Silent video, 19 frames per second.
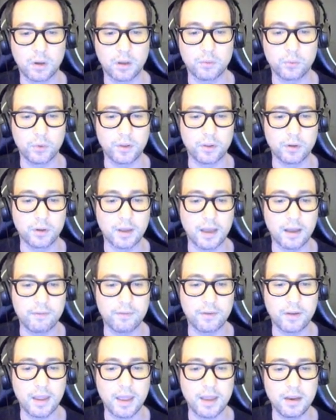We don't
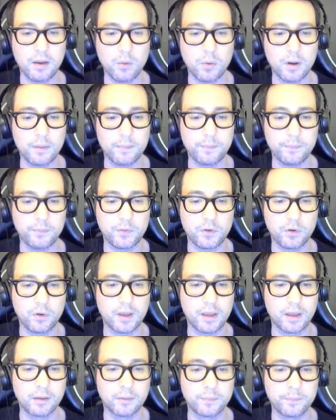have anyone. You
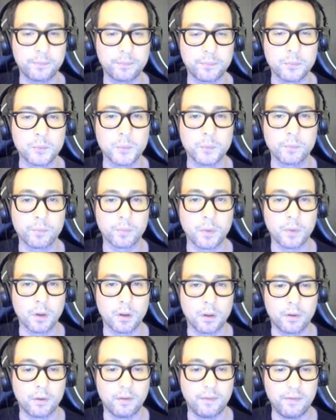can
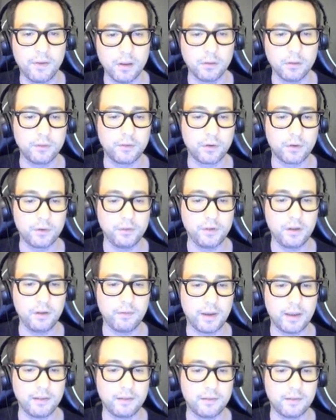filter the
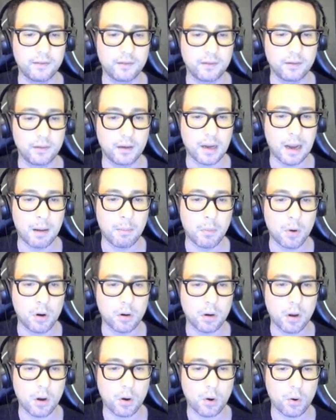events
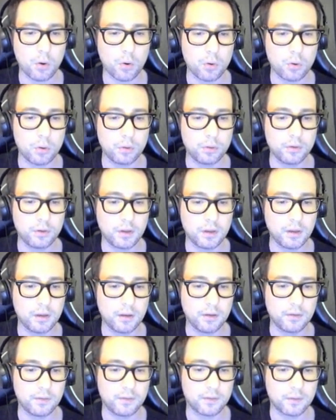among all
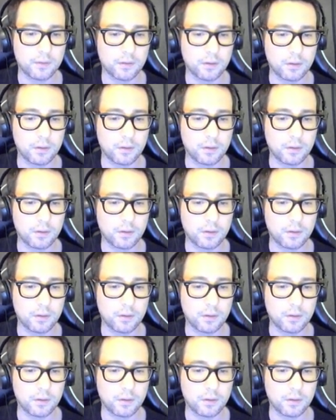these